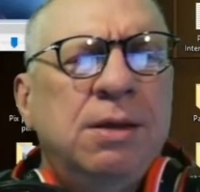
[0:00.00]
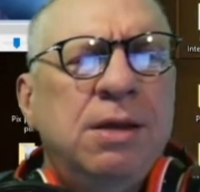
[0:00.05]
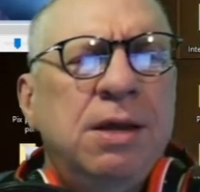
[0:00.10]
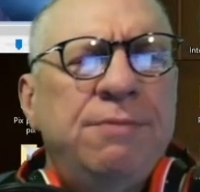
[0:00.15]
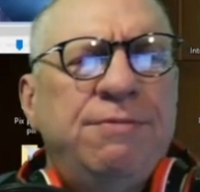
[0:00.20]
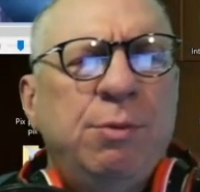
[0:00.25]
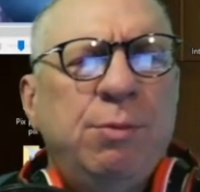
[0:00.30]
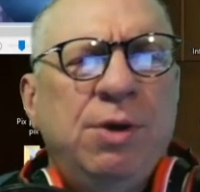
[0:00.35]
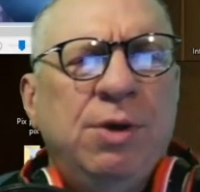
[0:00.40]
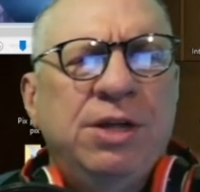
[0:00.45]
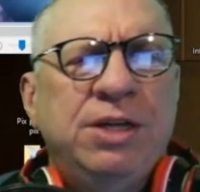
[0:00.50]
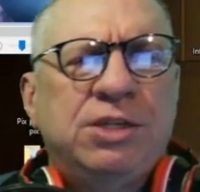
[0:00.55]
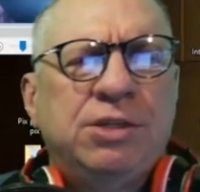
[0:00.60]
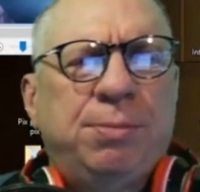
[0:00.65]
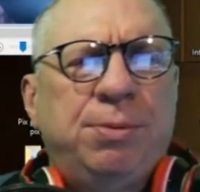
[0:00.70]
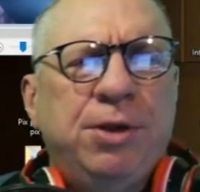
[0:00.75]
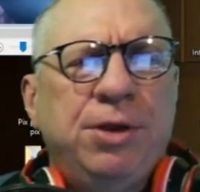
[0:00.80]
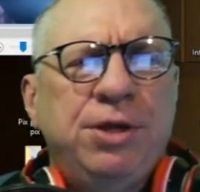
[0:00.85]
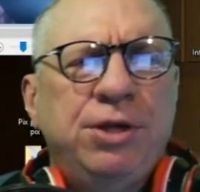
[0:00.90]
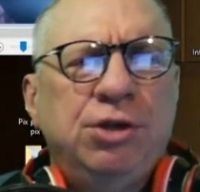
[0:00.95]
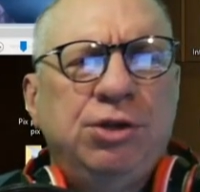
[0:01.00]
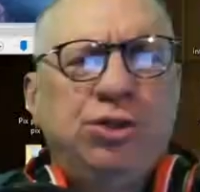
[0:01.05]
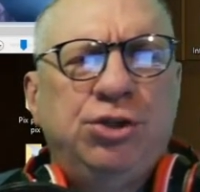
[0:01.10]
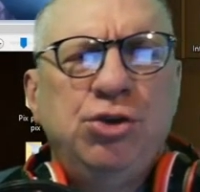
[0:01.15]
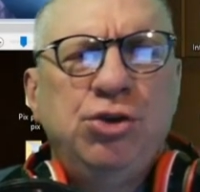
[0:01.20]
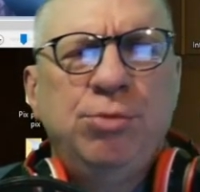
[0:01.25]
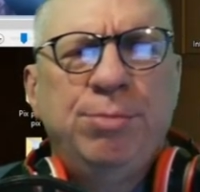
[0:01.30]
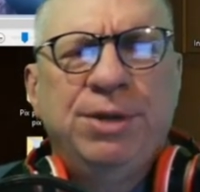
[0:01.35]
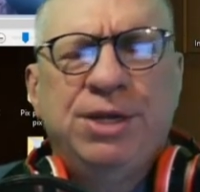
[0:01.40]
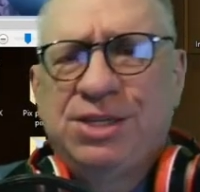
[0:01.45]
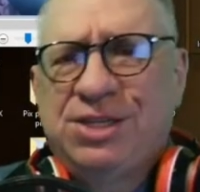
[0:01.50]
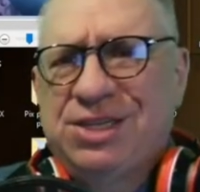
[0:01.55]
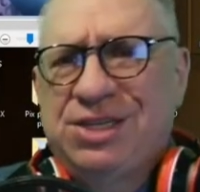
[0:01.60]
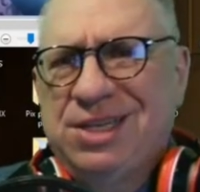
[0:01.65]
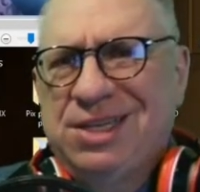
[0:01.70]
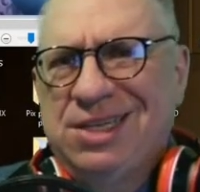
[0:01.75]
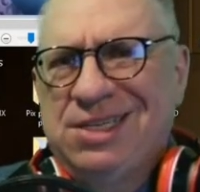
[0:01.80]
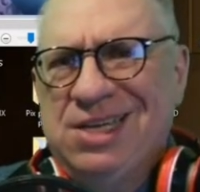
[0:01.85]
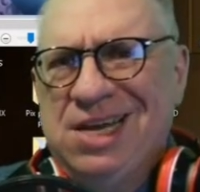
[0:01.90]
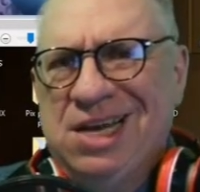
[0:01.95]
If you're willing to put your humanness
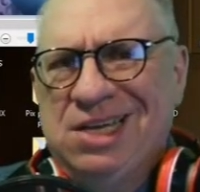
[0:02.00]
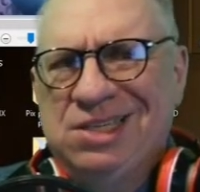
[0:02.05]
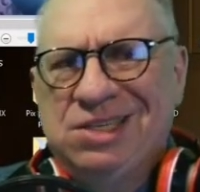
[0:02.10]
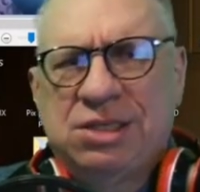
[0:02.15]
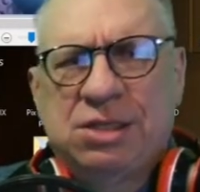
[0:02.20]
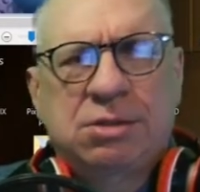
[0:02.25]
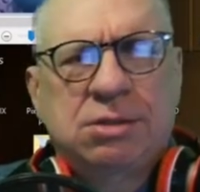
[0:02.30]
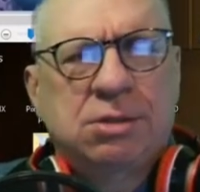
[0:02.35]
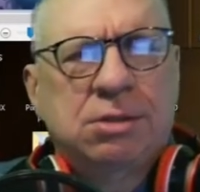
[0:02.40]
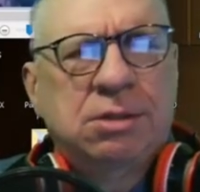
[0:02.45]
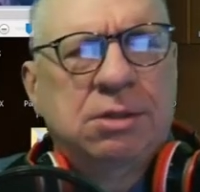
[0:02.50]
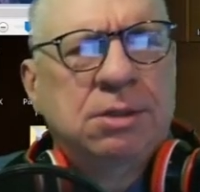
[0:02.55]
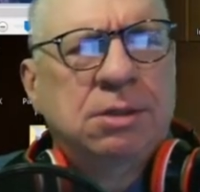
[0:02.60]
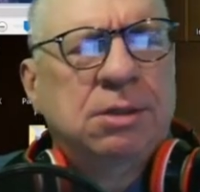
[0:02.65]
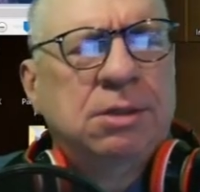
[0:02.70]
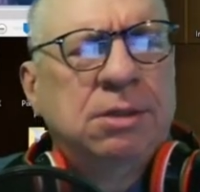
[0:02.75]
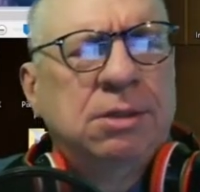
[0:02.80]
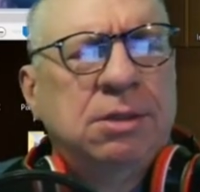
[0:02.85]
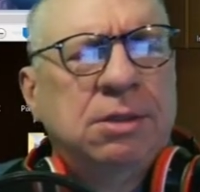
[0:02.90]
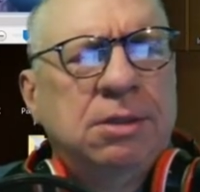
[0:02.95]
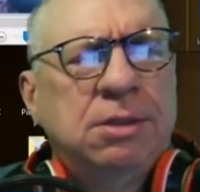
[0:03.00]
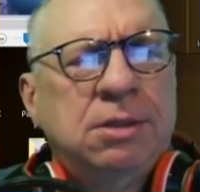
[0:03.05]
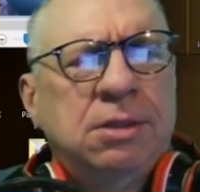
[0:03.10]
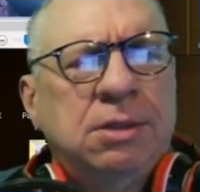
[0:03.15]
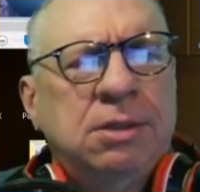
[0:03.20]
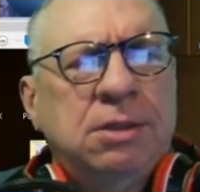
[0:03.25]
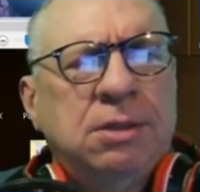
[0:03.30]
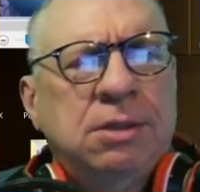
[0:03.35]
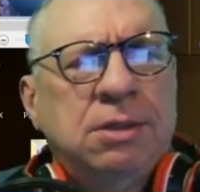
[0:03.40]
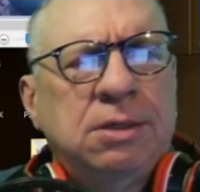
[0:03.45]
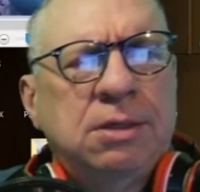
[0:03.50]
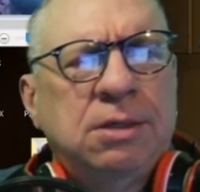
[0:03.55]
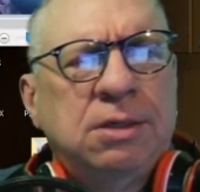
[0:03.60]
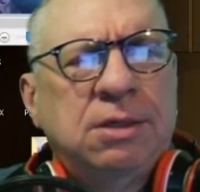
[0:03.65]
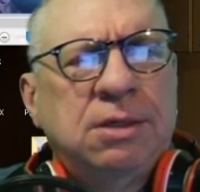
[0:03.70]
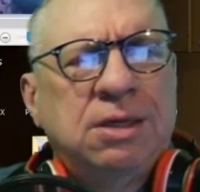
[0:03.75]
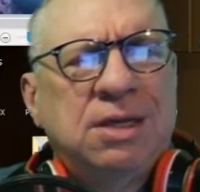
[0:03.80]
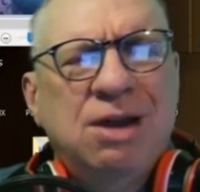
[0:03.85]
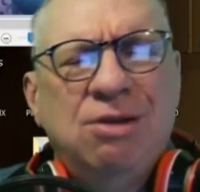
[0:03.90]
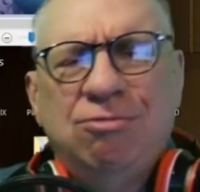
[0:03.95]
to the test,
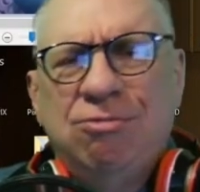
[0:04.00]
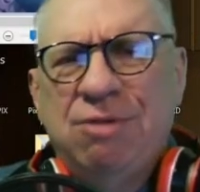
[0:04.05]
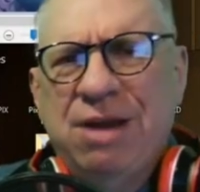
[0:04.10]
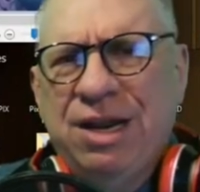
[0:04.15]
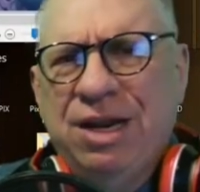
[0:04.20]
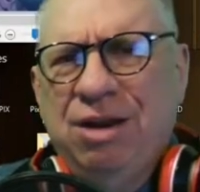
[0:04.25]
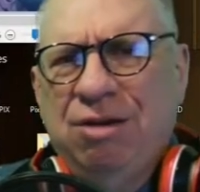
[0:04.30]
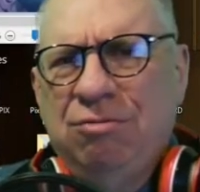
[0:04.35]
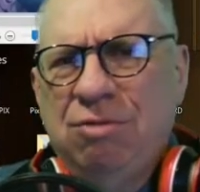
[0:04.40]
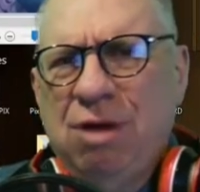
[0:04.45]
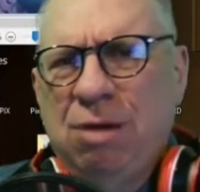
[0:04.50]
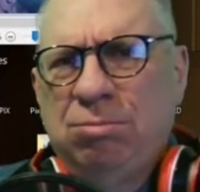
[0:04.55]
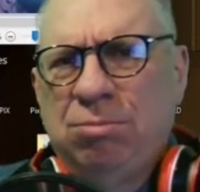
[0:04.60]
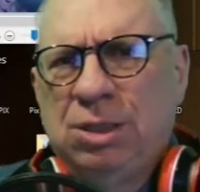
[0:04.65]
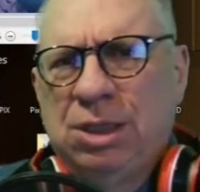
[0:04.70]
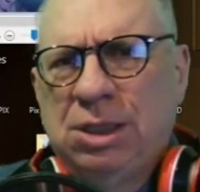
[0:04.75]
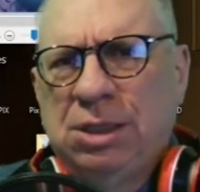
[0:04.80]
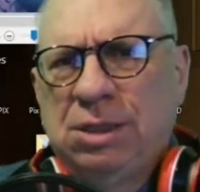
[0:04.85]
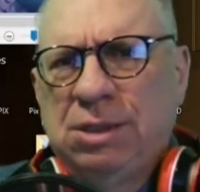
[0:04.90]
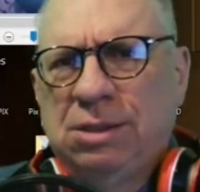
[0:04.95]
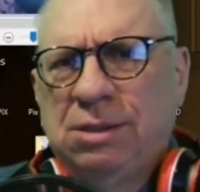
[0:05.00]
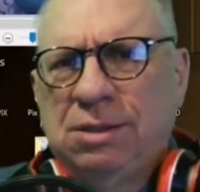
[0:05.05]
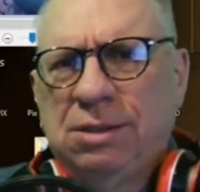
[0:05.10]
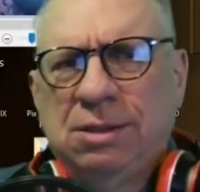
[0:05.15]
get ready to rumble.